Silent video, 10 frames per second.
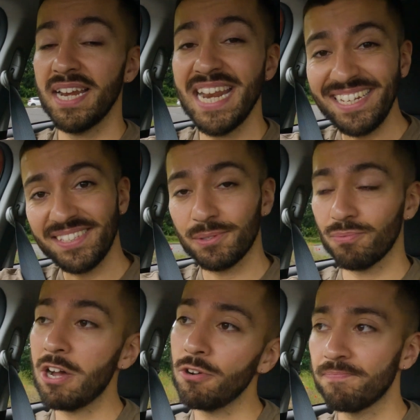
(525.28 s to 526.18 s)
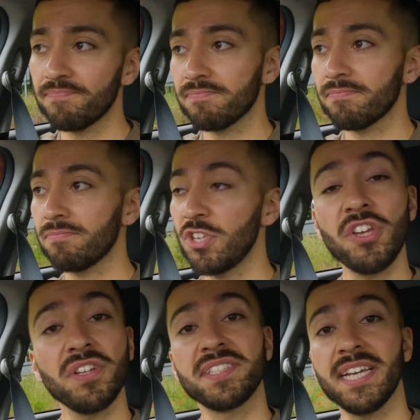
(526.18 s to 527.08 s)
And this, well, you
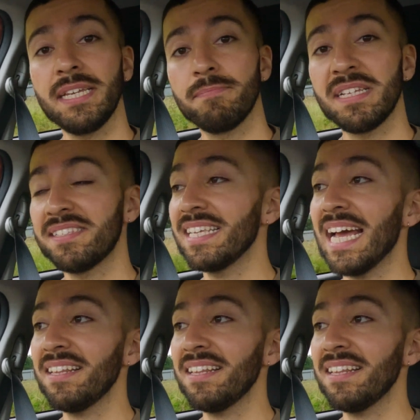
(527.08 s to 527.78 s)
could say it's the